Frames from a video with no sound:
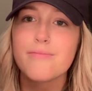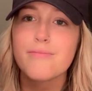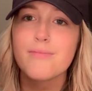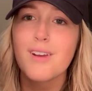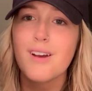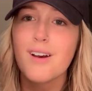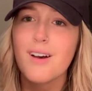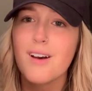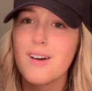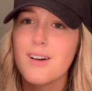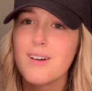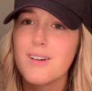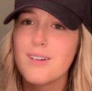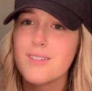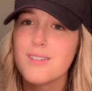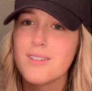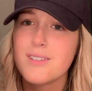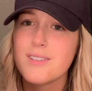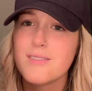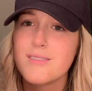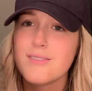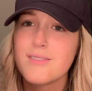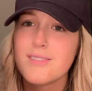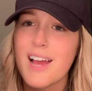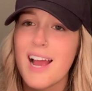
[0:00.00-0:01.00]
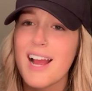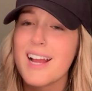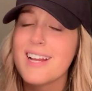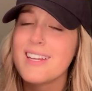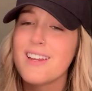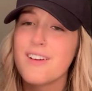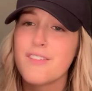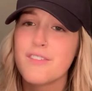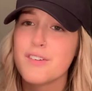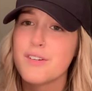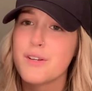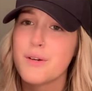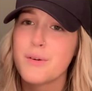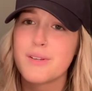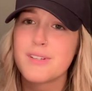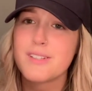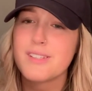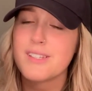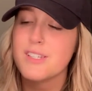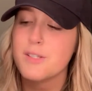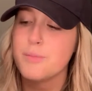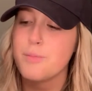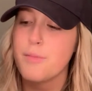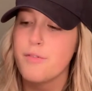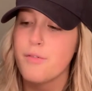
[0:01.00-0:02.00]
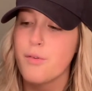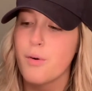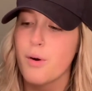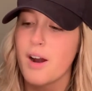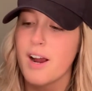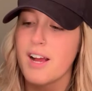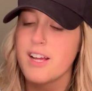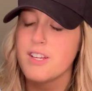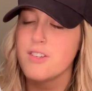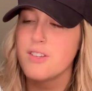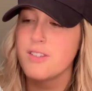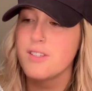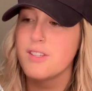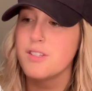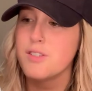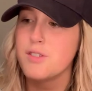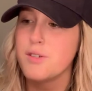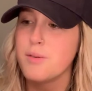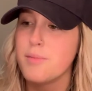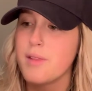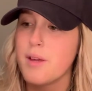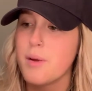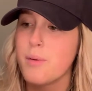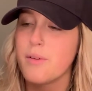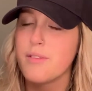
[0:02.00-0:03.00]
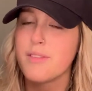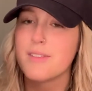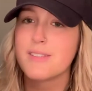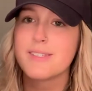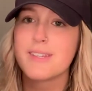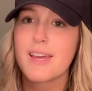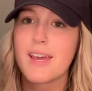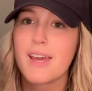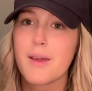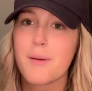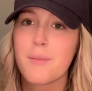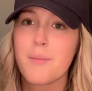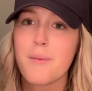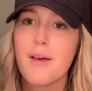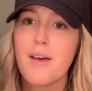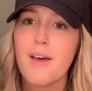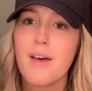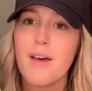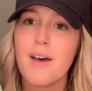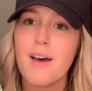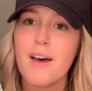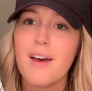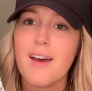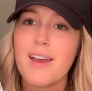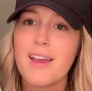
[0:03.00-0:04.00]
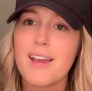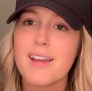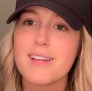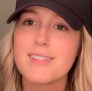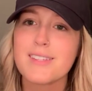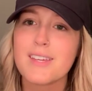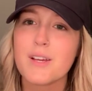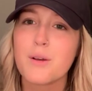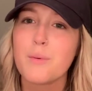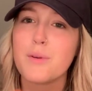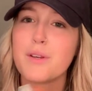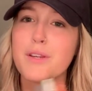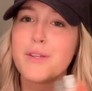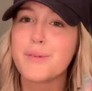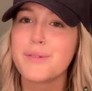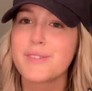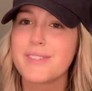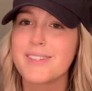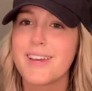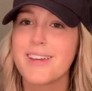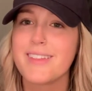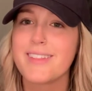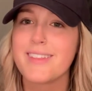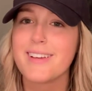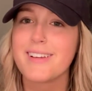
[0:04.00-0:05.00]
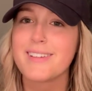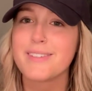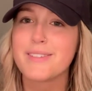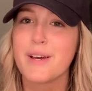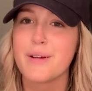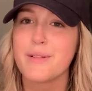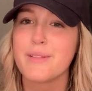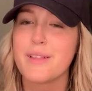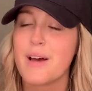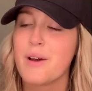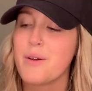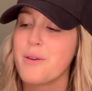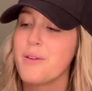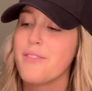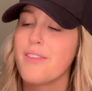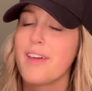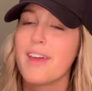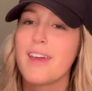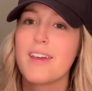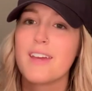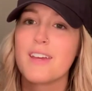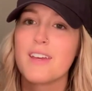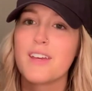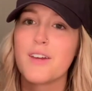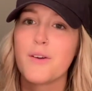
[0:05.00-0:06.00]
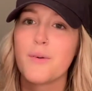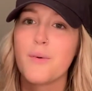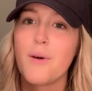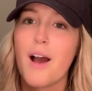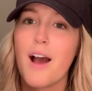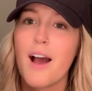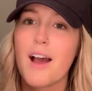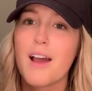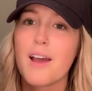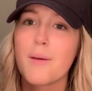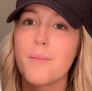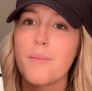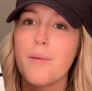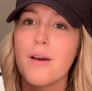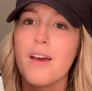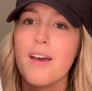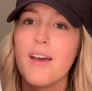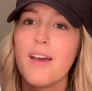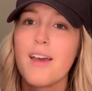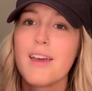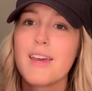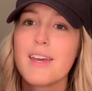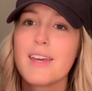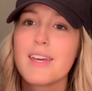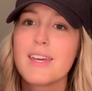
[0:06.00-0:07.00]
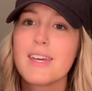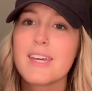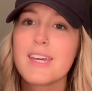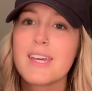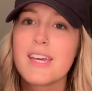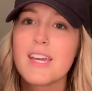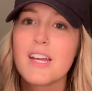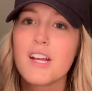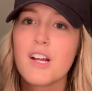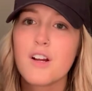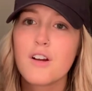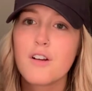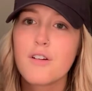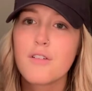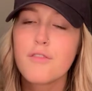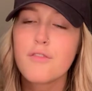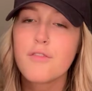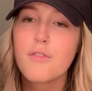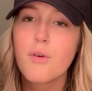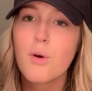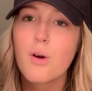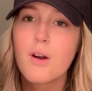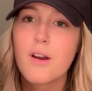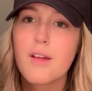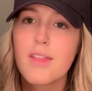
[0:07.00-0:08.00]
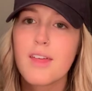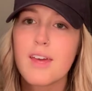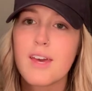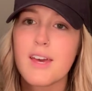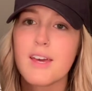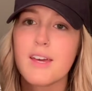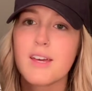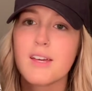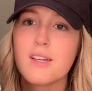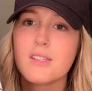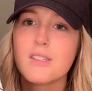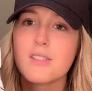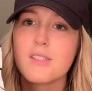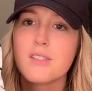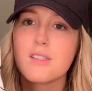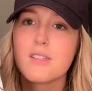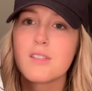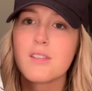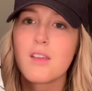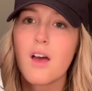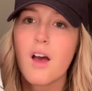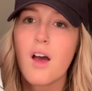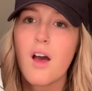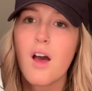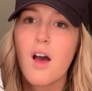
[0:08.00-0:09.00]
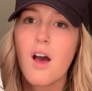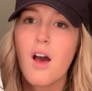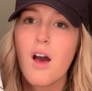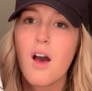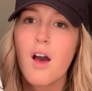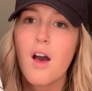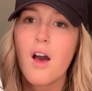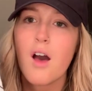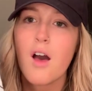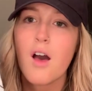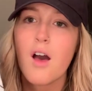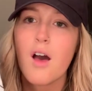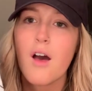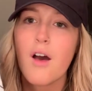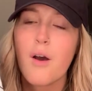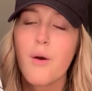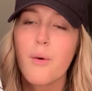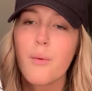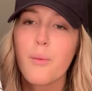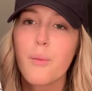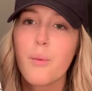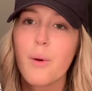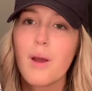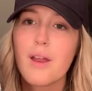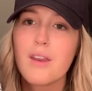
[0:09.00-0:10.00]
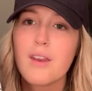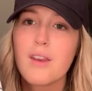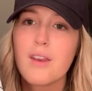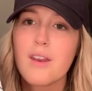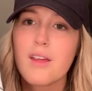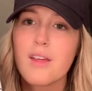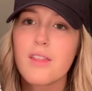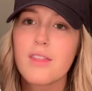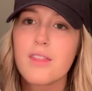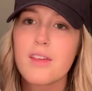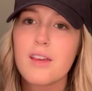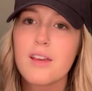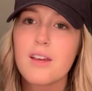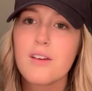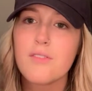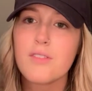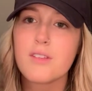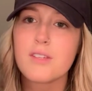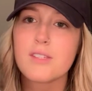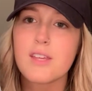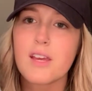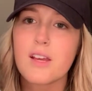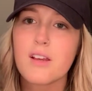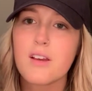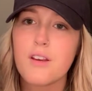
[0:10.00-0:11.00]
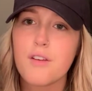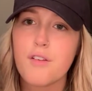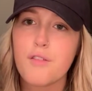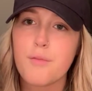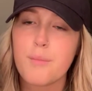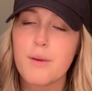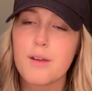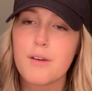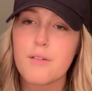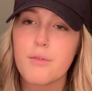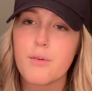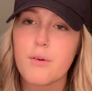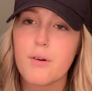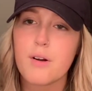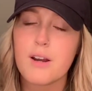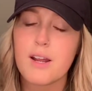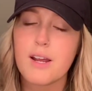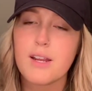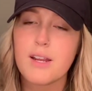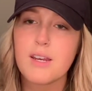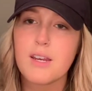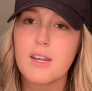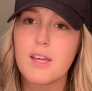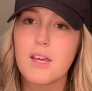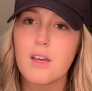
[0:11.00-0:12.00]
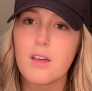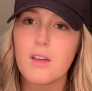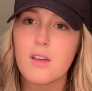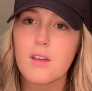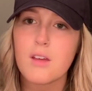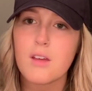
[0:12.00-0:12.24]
Oh, I never noticed this before. I just assumed they were the same. It's like when you say things out loud and they hit you. I'm here for this. Why didn't I think of this? I could have made $4.90.